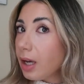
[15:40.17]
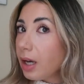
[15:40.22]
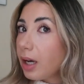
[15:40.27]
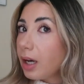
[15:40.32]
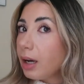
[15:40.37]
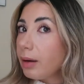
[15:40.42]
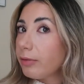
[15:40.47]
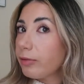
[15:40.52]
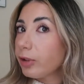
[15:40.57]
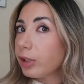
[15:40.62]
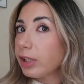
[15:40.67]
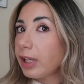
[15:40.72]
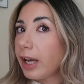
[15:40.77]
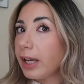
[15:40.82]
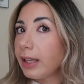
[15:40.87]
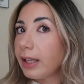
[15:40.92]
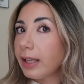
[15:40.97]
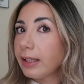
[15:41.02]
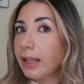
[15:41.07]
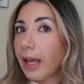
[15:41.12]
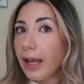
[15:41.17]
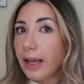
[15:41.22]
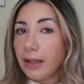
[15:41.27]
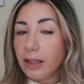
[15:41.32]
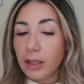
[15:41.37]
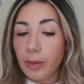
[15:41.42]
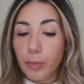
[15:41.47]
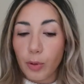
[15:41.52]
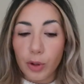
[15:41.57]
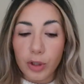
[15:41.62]
uh, for Thailand I had
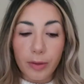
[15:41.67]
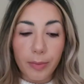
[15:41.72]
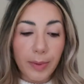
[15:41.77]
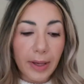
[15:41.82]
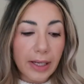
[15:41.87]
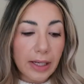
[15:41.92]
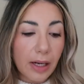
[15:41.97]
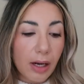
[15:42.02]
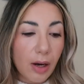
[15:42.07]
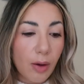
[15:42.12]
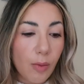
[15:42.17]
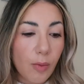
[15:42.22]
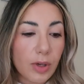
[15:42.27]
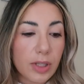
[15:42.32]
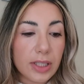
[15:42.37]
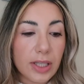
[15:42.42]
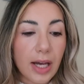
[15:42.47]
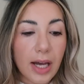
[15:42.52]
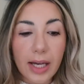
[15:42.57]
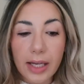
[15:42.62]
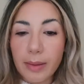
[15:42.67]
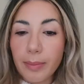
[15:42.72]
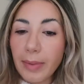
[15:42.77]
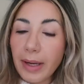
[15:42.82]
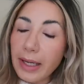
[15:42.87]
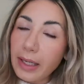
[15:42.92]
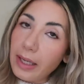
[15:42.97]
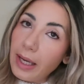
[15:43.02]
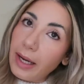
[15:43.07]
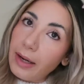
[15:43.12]
an appointment and I was like
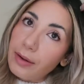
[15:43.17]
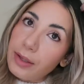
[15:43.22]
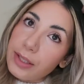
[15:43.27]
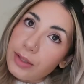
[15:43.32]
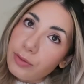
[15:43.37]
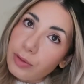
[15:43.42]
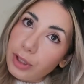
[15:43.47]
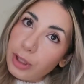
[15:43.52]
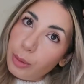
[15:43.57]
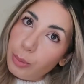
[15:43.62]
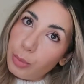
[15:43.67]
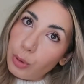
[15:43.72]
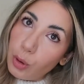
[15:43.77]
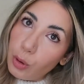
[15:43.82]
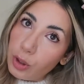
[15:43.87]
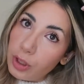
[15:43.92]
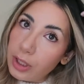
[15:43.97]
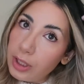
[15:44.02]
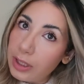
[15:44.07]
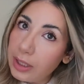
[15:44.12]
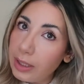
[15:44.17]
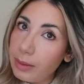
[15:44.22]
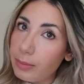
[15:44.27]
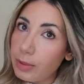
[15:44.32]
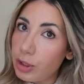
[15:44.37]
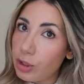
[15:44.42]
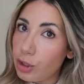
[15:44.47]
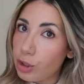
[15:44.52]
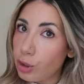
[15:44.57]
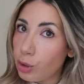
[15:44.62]
my hair is really broken let me
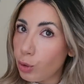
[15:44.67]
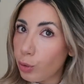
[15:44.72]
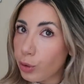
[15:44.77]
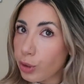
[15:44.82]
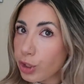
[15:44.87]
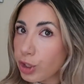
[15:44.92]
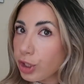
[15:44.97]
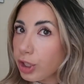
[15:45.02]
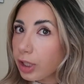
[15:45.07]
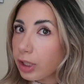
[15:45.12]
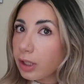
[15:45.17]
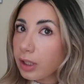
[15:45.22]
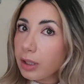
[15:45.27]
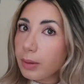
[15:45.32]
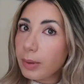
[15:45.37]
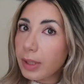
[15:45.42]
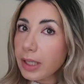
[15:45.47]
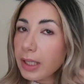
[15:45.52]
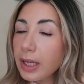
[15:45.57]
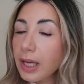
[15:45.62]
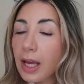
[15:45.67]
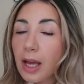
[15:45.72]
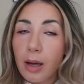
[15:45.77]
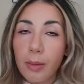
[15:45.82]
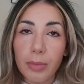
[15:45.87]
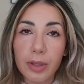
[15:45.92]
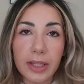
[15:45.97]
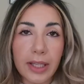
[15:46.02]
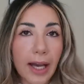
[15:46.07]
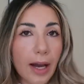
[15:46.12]
just nourish it a little bit
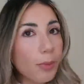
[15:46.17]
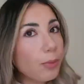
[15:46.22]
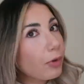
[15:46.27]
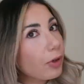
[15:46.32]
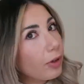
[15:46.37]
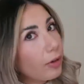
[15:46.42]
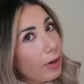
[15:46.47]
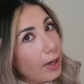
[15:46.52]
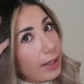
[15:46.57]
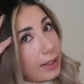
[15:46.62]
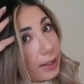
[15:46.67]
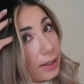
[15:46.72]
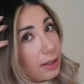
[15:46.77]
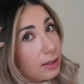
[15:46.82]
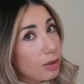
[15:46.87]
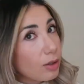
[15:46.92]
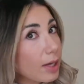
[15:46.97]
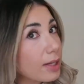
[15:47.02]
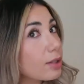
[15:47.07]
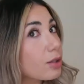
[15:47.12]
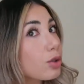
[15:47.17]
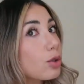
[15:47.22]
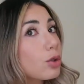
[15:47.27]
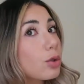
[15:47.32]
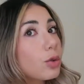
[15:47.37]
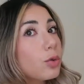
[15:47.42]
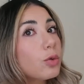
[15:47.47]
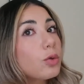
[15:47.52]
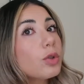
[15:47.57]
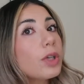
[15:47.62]
but now I'm regretting it so as
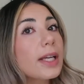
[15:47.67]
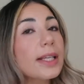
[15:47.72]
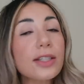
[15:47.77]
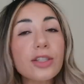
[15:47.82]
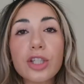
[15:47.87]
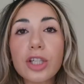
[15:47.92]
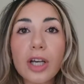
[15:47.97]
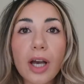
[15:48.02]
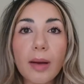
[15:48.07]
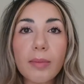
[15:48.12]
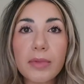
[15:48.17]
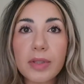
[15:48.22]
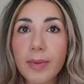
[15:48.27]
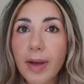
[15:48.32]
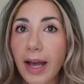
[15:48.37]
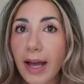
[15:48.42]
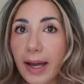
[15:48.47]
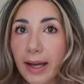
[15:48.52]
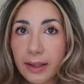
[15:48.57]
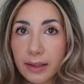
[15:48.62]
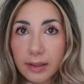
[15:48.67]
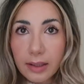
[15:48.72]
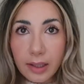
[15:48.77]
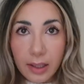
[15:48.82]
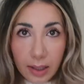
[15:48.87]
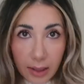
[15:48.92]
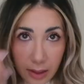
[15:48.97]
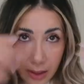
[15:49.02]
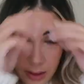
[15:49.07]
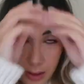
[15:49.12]
soon as she comes back
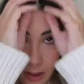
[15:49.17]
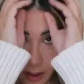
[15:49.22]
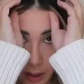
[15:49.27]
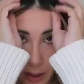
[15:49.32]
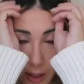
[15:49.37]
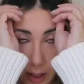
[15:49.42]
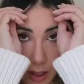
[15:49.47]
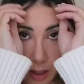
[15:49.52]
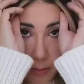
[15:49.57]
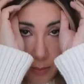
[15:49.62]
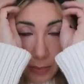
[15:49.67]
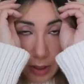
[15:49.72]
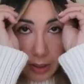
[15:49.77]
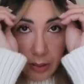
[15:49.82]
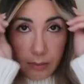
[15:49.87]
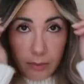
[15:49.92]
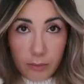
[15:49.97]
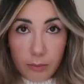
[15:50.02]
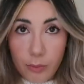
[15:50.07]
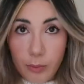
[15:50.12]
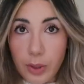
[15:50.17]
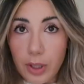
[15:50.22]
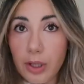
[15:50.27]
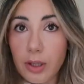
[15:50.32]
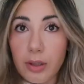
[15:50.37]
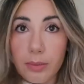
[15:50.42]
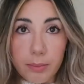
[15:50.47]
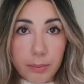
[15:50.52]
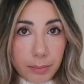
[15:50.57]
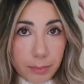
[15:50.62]
um, we
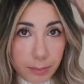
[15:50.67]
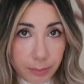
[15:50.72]
are